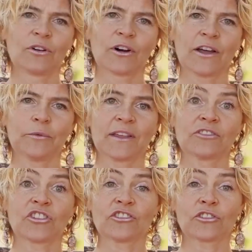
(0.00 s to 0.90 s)
or how do we
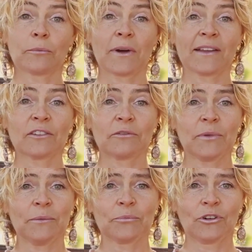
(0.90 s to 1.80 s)
change the minds of
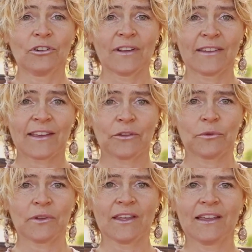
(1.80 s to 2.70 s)
people and how do
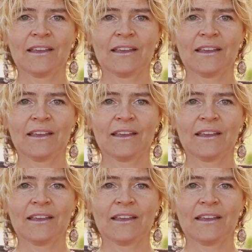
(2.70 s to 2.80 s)
we